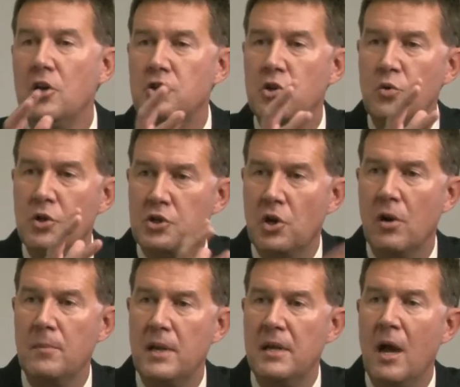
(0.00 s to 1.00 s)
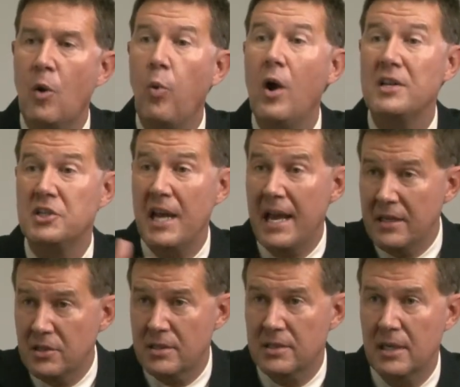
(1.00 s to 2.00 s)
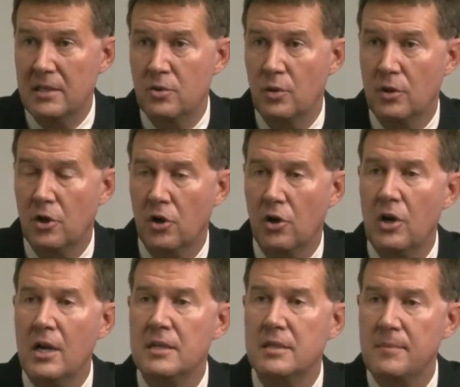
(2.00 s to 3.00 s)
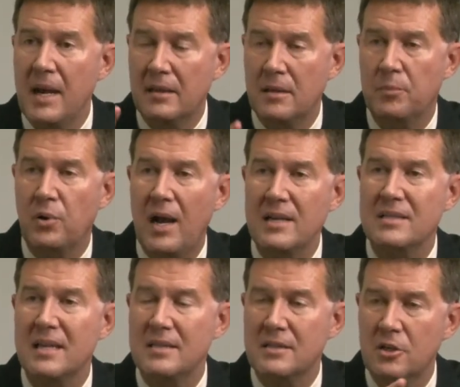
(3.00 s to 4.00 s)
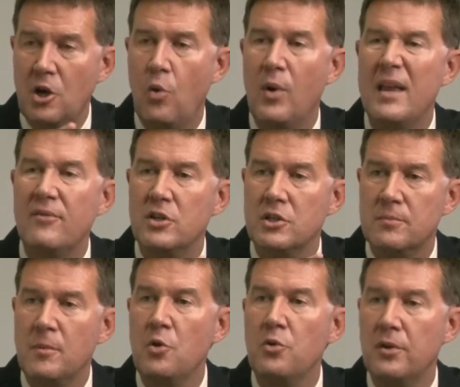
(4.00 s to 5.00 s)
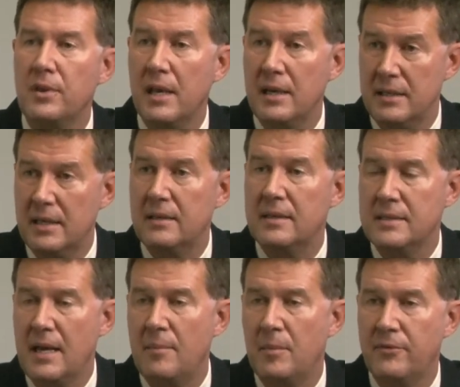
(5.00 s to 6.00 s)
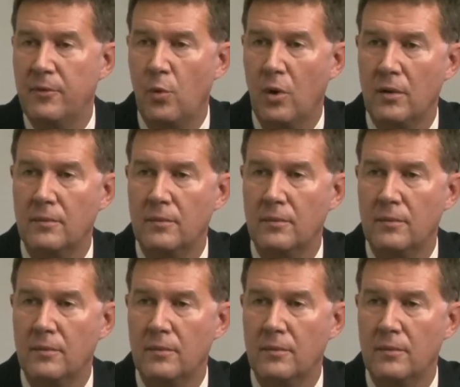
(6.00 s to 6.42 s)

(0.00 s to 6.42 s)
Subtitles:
to determine what changes need to occur to make the process go even smoother than it did the time before.